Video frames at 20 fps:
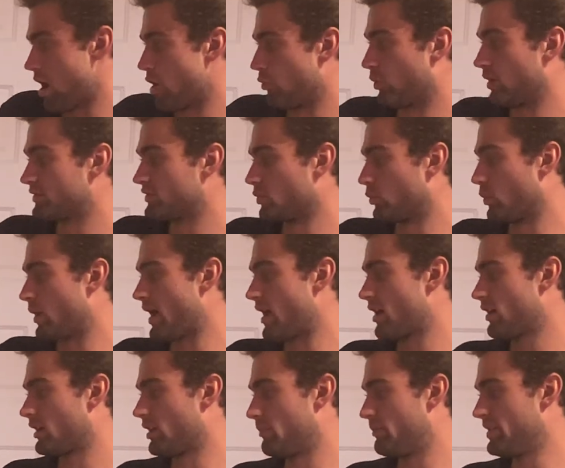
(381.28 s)
What to wear
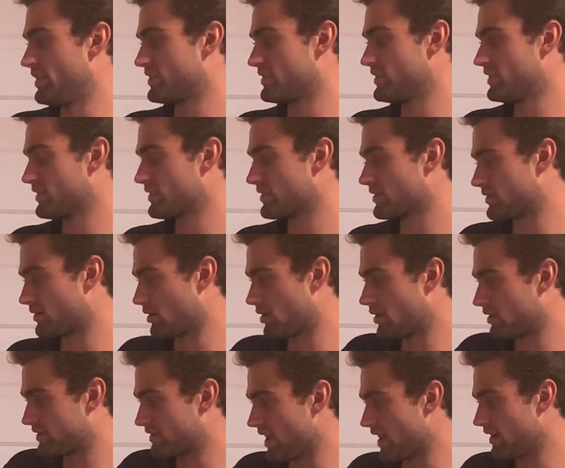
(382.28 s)
in a business
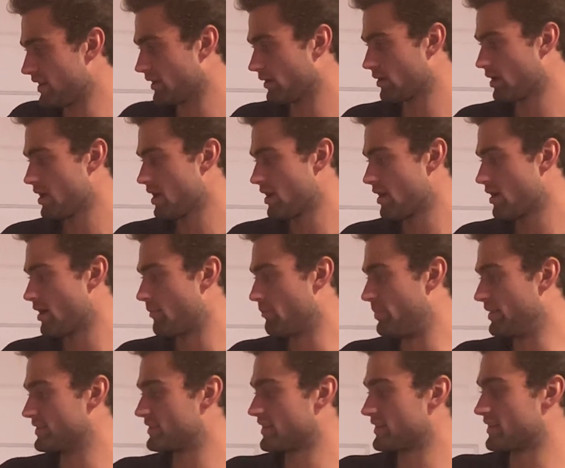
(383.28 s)
setting.
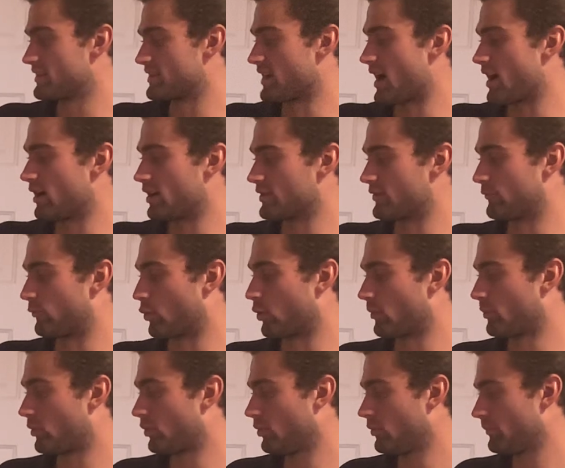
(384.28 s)
Business attire is
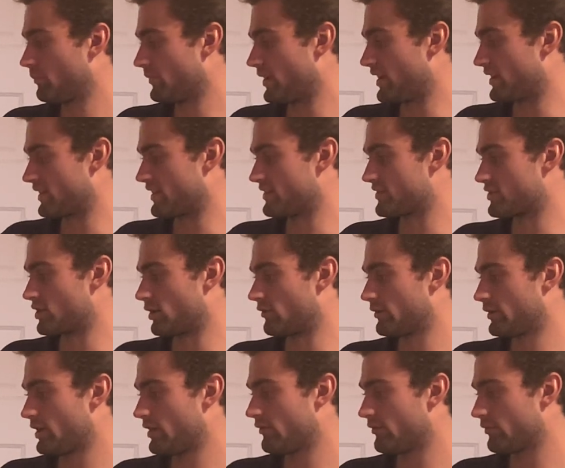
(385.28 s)
formal and
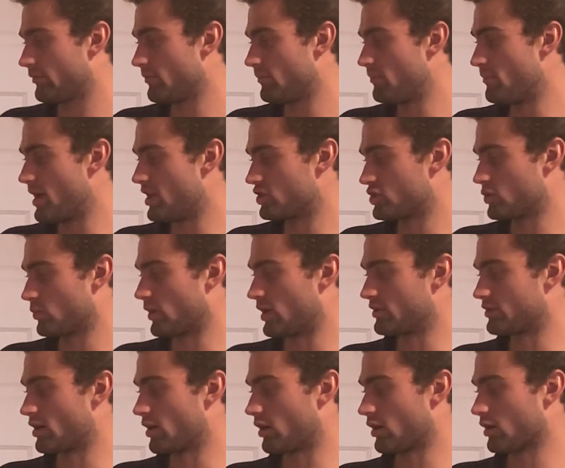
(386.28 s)
conservative. Men should wear
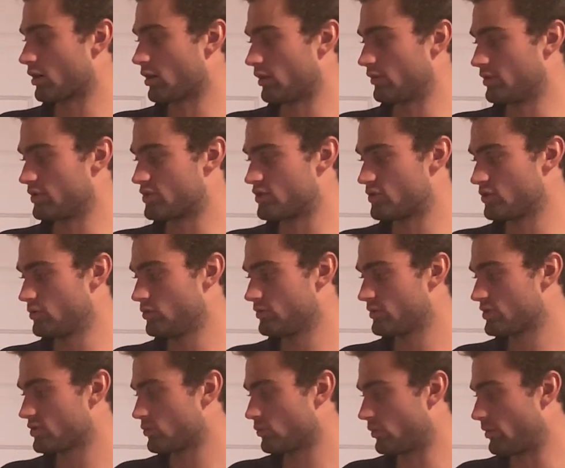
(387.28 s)
dark colored
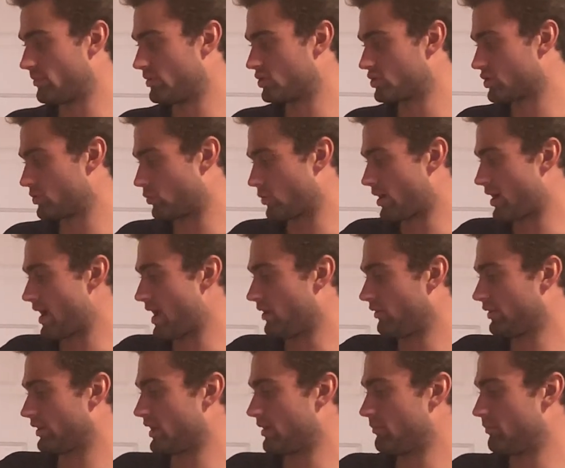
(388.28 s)
suits. Women should wear
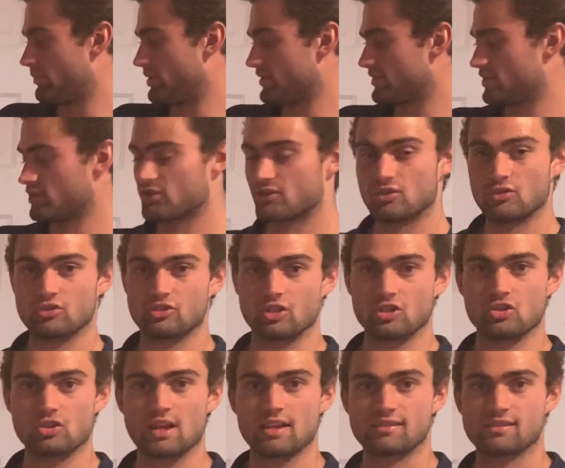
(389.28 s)
elegant business suits or
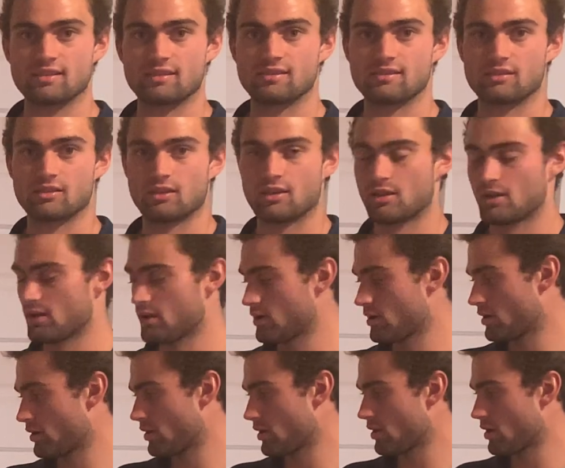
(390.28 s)
dresses.
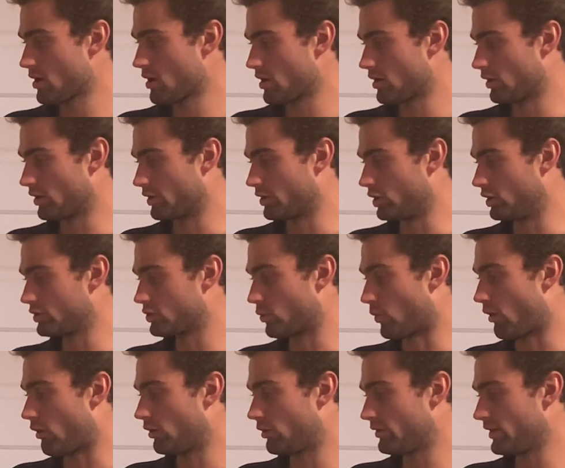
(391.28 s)
Good
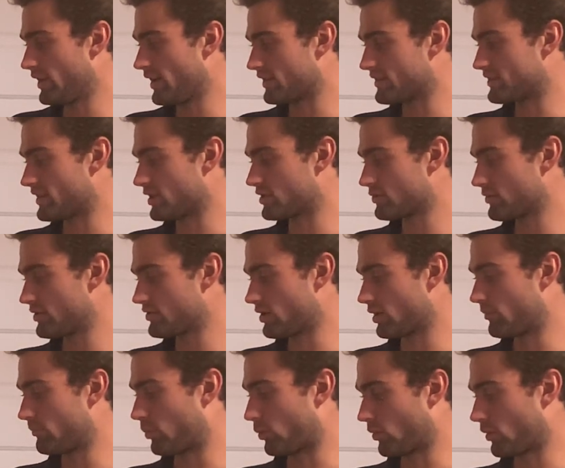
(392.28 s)
quality accessories
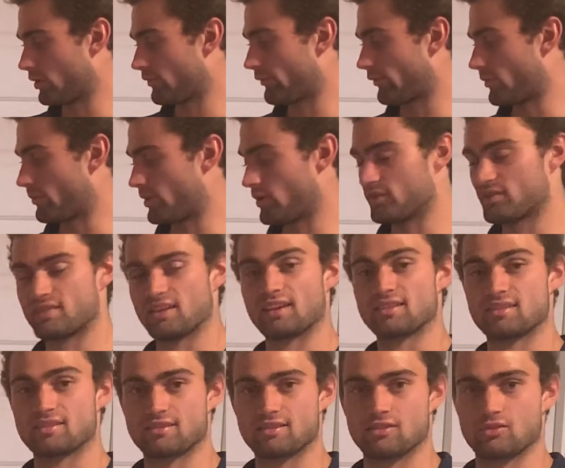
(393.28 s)
are important for both
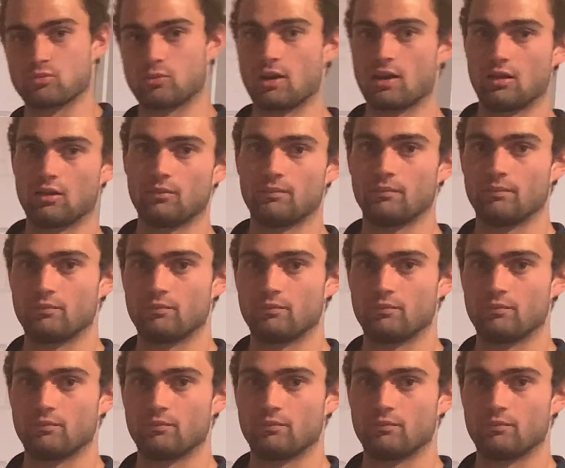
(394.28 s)
sexes as well.